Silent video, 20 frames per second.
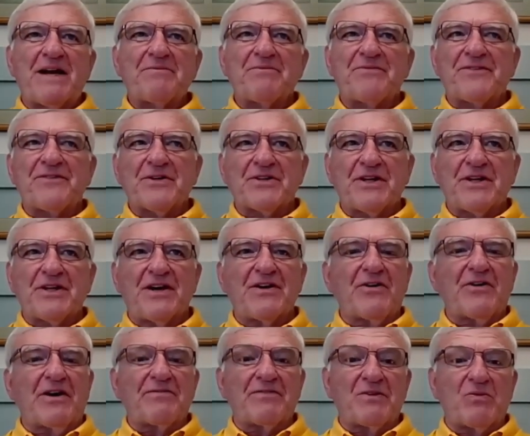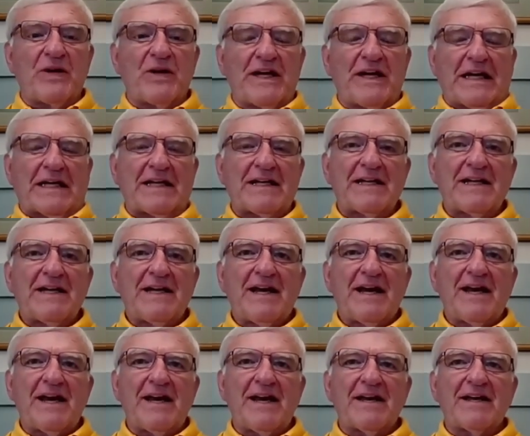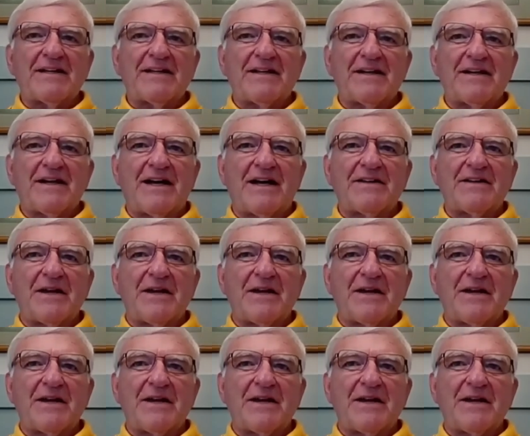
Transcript: But I'm feeling younger every week, and